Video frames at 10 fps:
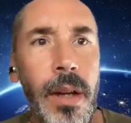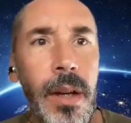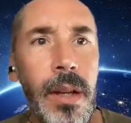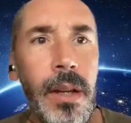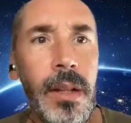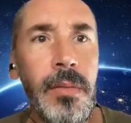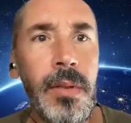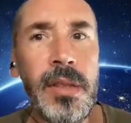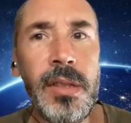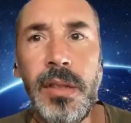it
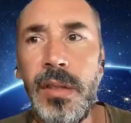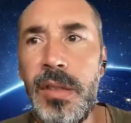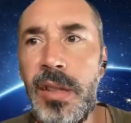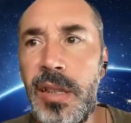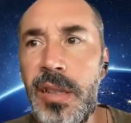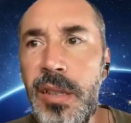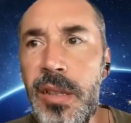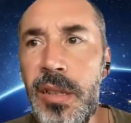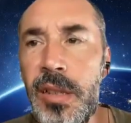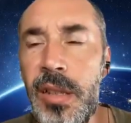was discussed
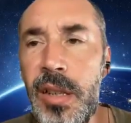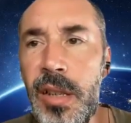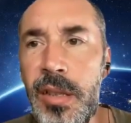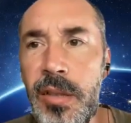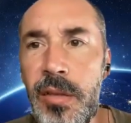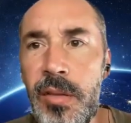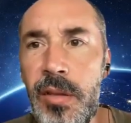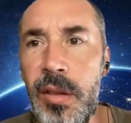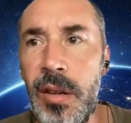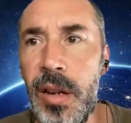in the last
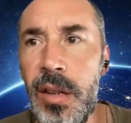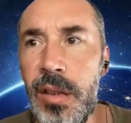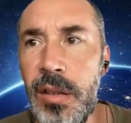QCon, right?